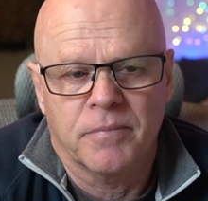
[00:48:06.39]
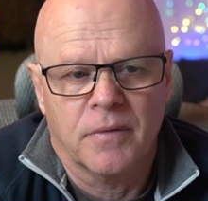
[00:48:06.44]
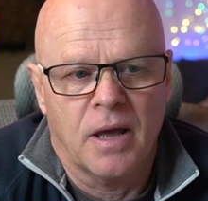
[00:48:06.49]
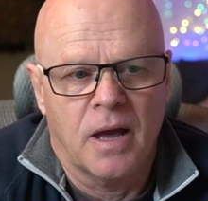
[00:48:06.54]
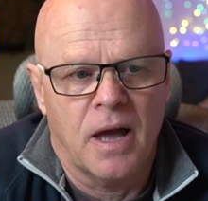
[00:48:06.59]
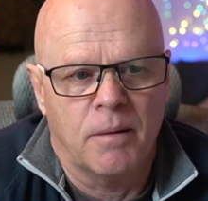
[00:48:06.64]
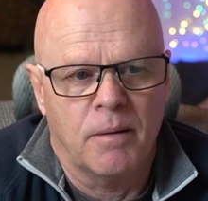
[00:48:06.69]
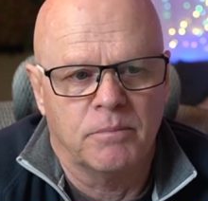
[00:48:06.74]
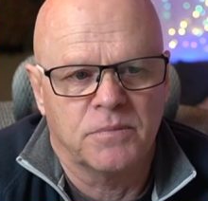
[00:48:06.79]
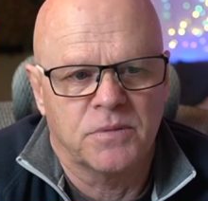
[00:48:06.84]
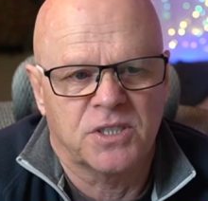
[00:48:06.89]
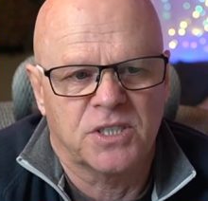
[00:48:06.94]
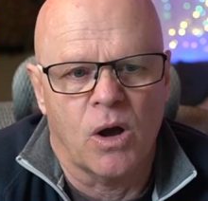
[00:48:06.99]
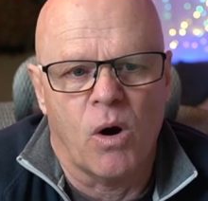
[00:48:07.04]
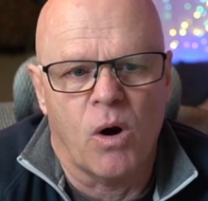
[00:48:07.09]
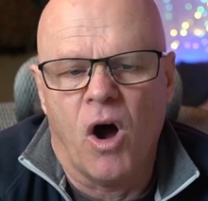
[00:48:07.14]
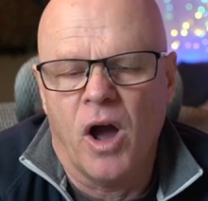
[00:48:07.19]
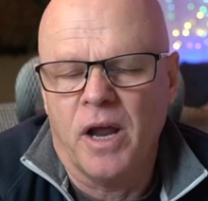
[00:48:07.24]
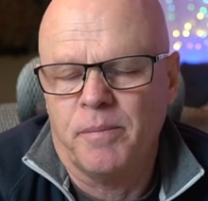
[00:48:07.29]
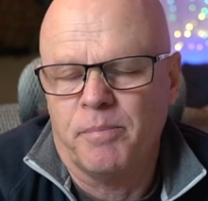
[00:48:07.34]
Um,
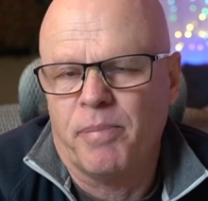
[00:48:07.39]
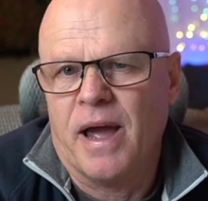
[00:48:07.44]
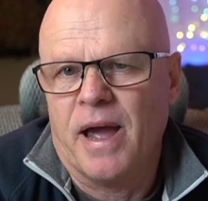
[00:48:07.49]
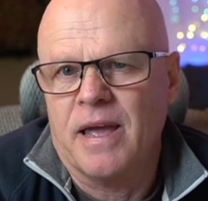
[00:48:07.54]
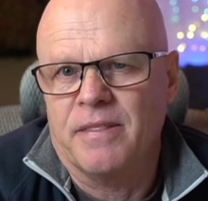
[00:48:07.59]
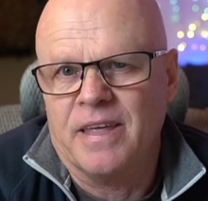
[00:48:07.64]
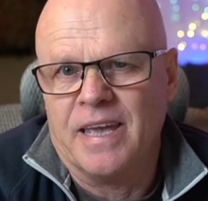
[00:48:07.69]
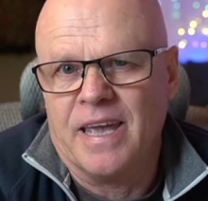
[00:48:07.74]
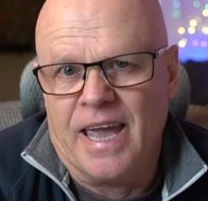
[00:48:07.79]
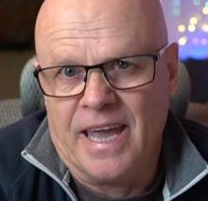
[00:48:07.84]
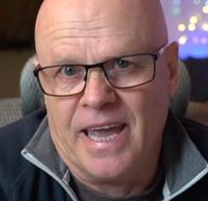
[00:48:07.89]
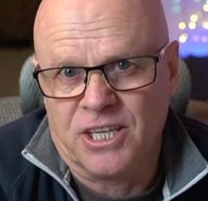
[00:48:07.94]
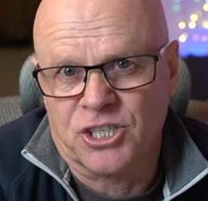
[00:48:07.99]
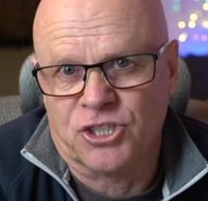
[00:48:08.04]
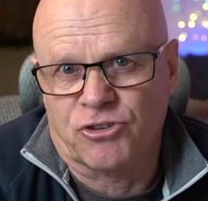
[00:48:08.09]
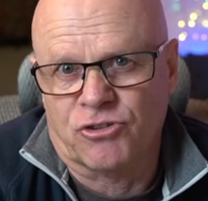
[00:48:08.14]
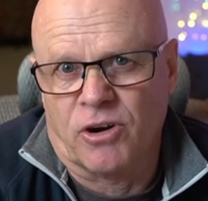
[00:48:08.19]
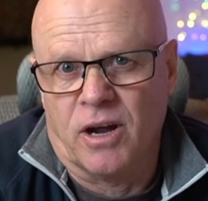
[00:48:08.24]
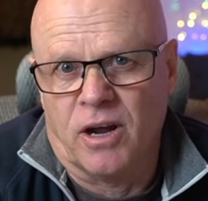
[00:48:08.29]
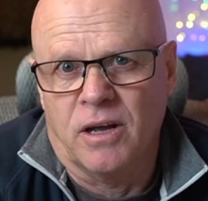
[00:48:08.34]
so I'd pay the
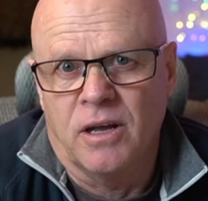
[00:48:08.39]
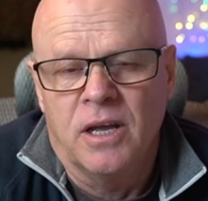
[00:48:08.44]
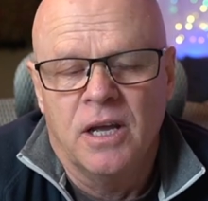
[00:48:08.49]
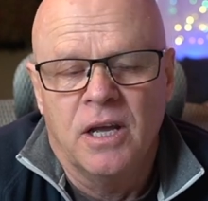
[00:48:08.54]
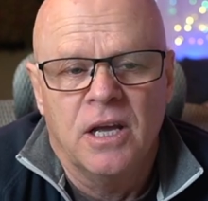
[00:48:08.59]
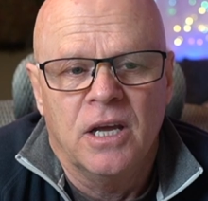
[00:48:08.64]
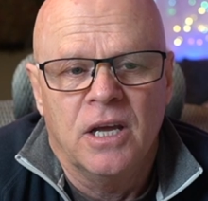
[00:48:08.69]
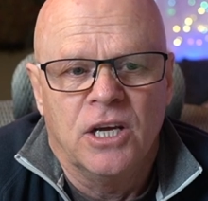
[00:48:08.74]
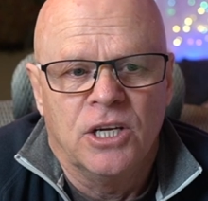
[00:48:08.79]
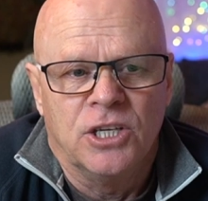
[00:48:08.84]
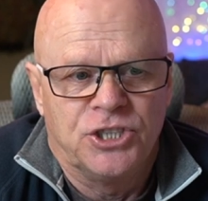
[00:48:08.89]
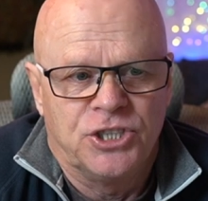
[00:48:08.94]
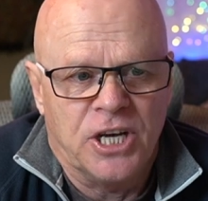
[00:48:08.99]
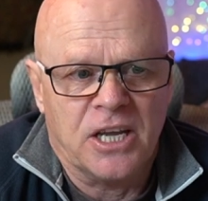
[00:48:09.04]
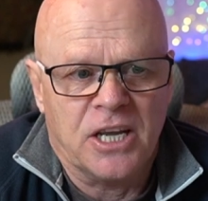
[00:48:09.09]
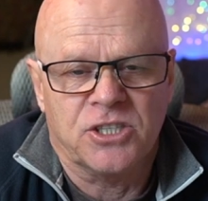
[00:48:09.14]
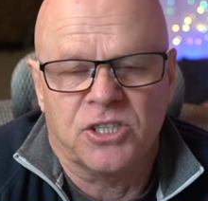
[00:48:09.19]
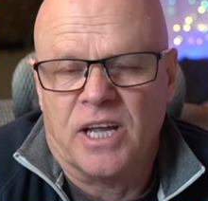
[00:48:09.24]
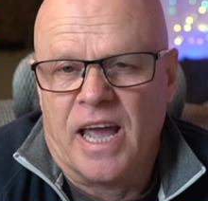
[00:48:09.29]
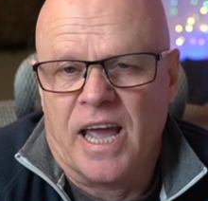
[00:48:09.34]
extra
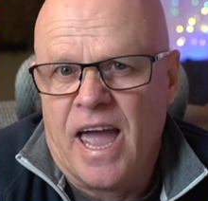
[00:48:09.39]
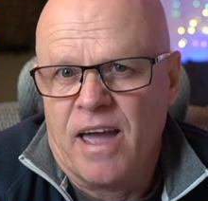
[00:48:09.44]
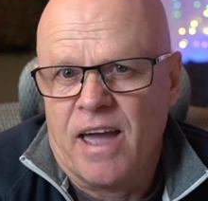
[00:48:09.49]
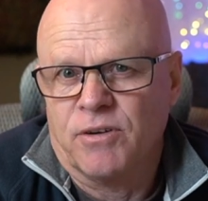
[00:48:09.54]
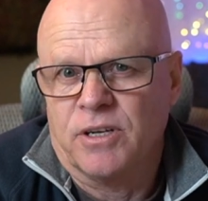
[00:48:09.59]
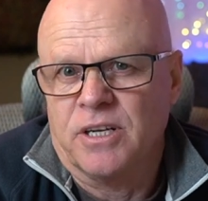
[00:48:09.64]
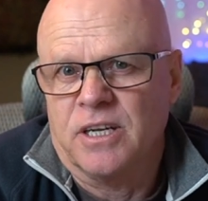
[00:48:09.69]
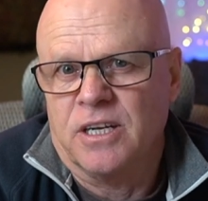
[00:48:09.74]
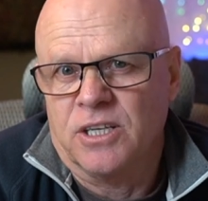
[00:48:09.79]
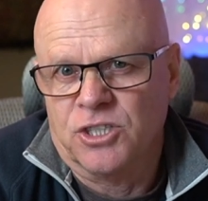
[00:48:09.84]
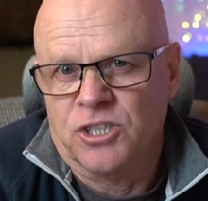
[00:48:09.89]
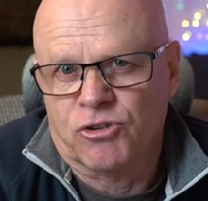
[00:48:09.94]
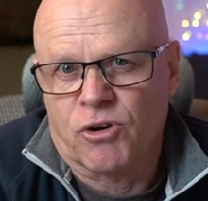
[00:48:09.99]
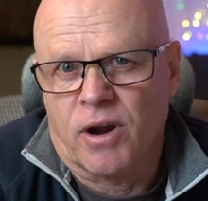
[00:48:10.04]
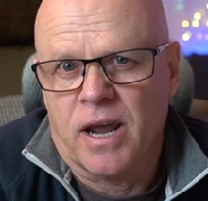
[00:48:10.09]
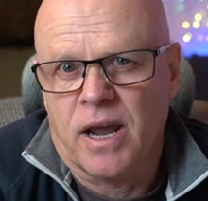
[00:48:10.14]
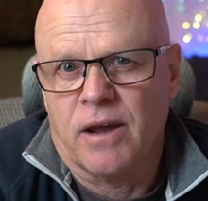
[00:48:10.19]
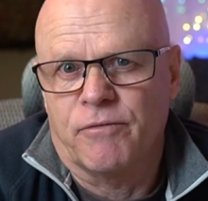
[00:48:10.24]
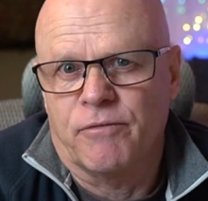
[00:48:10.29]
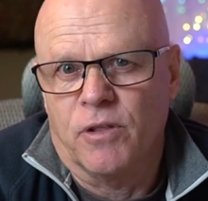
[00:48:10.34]
just to have it in
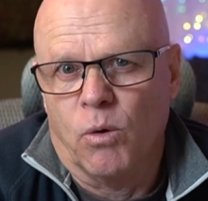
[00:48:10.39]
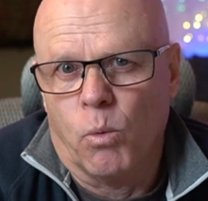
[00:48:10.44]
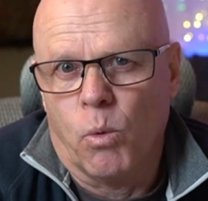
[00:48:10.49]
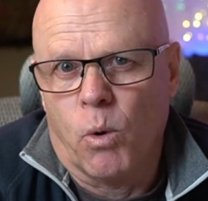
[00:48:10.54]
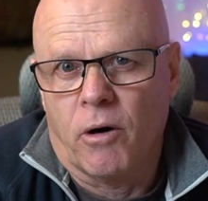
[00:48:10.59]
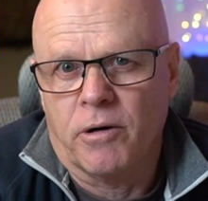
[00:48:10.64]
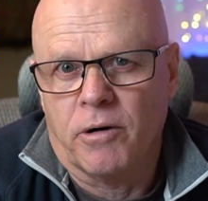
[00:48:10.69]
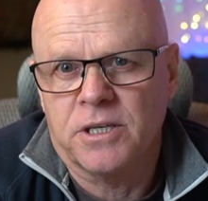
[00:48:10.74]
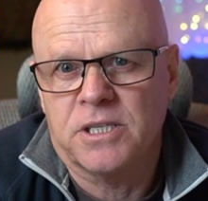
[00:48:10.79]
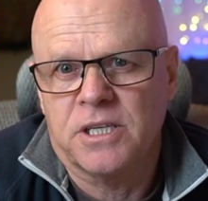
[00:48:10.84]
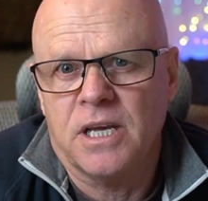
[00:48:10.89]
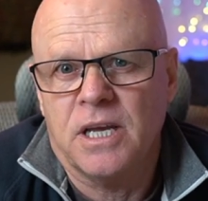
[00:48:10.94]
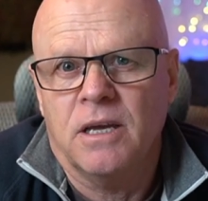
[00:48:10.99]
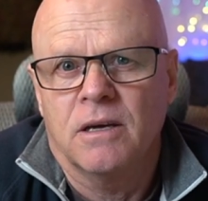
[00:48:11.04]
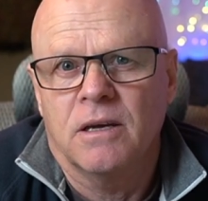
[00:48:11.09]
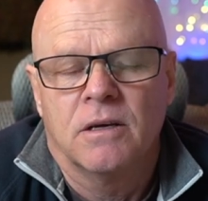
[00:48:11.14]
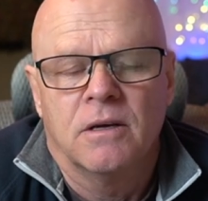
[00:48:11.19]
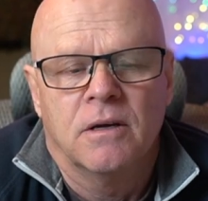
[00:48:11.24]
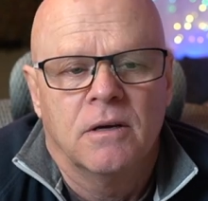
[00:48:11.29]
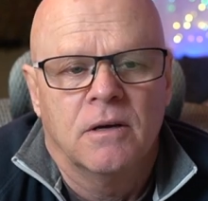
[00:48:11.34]
Australia for the
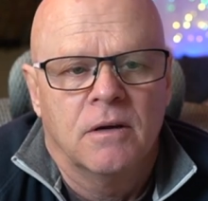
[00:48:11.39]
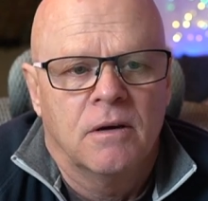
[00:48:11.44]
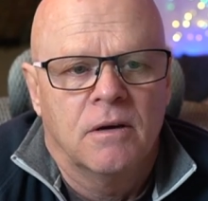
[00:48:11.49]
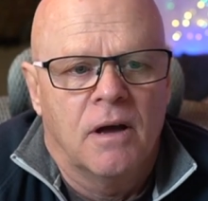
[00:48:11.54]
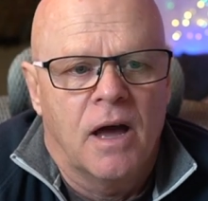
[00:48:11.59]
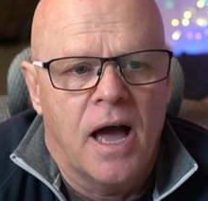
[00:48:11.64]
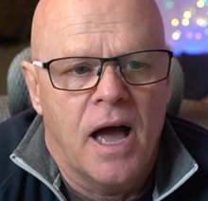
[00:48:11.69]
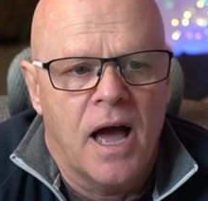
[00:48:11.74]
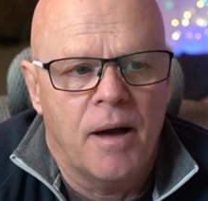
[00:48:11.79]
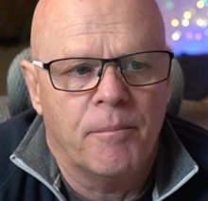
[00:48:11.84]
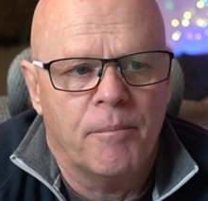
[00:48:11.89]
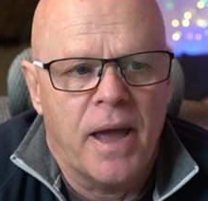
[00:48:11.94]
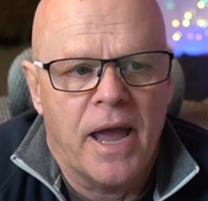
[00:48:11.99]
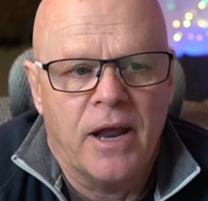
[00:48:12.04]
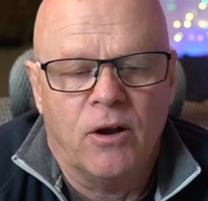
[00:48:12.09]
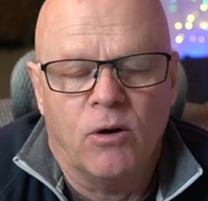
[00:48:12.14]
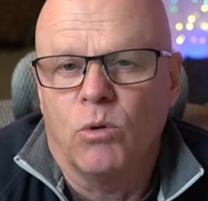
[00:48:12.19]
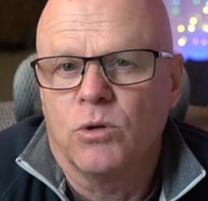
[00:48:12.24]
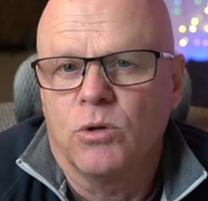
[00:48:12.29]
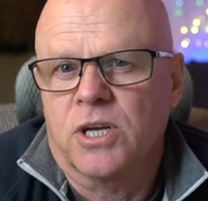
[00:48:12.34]
warranty um,
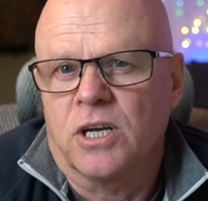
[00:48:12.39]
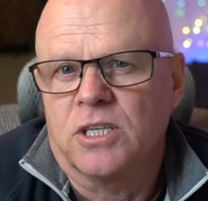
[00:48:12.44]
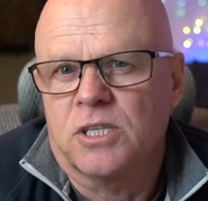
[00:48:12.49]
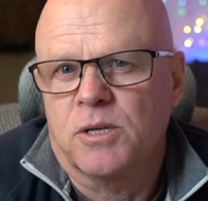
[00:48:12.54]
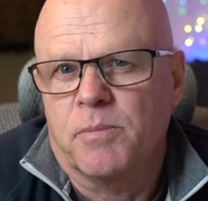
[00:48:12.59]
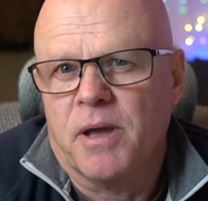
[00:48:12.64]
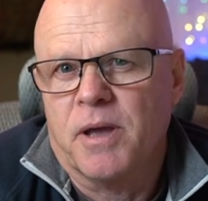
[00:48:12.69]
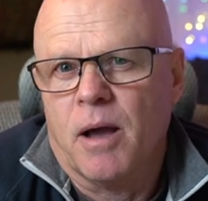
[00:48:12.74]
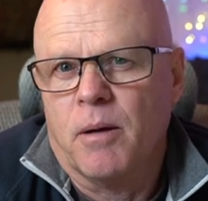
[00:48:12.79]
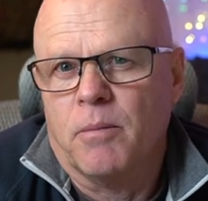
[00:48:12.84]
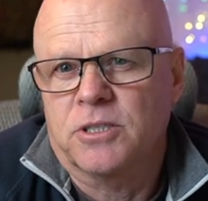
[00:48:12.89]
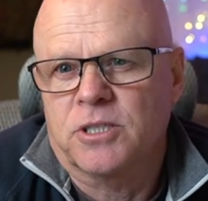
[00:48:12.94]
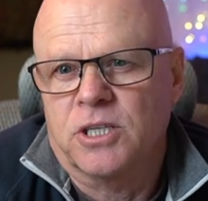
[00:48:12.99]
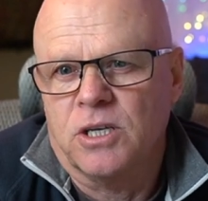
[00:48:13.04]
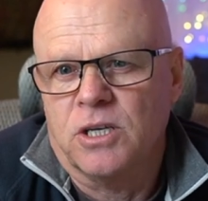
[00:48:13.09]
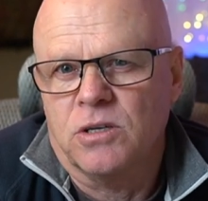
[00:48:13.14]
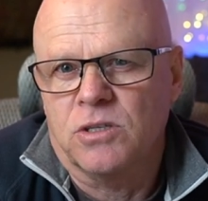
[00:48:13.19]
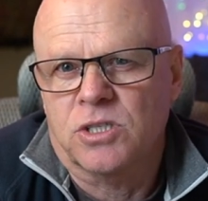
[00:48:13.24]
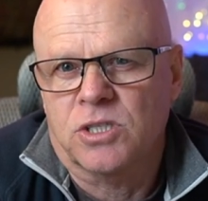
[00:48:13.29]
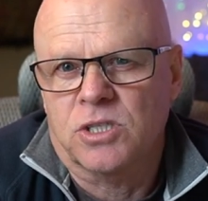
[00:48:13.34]
and also to be able to
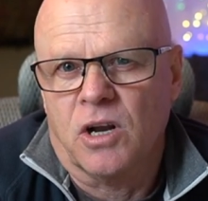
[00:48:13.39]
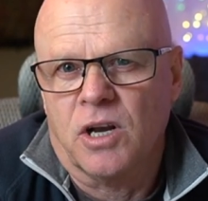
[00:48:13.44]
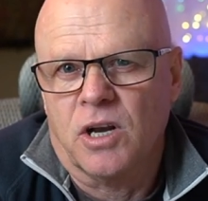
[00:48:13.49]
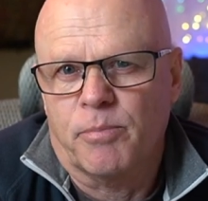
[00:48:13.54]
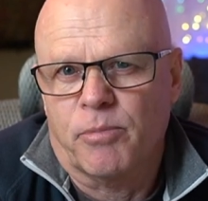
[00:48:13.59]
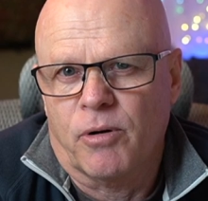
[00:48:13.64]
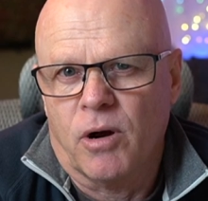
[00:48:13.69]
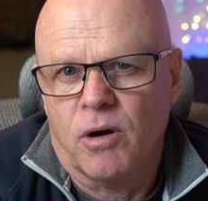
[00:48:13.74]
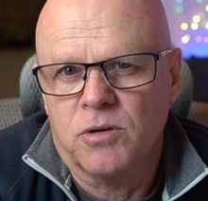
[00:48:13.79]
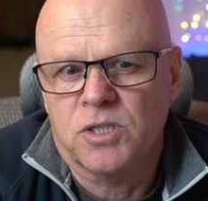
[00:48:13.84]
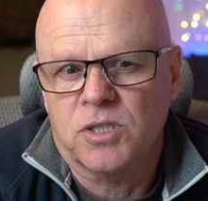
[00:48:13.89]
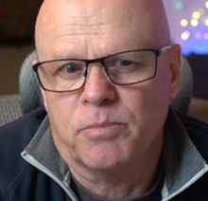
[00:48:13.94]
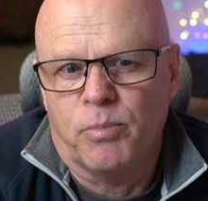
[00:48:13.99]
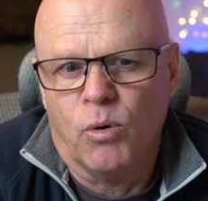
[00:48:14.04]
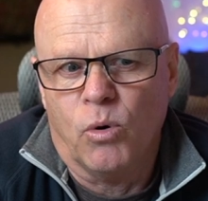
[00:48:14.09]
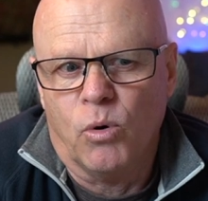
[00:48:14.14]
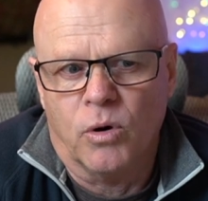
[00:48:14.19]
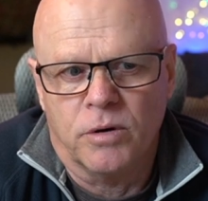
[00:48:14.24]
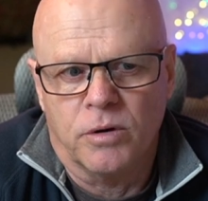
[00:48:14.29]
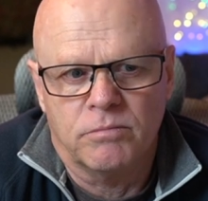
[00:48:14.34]
use Sony Pro
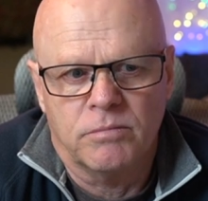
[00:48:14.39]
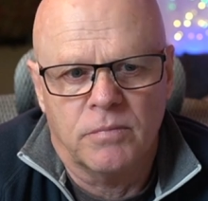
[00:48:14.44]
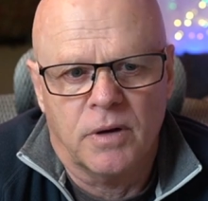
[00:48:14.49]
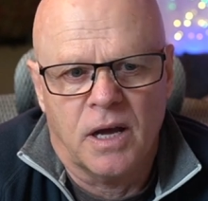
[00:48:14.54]
support.